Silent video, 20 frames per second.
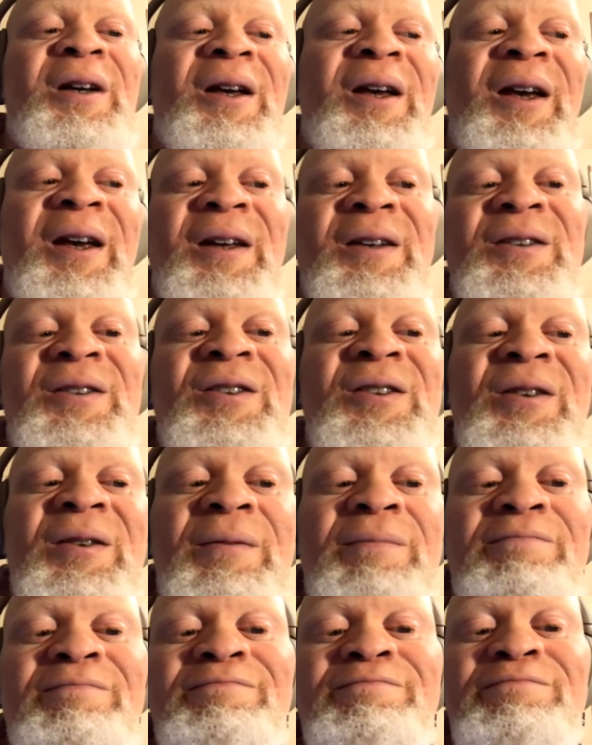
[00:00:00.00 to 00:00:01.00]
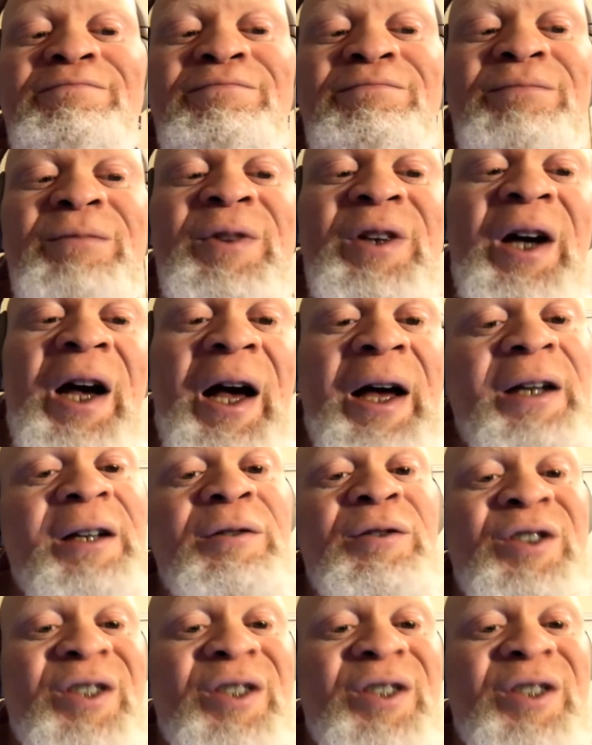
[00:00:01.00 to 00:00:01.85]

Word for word: it's kind of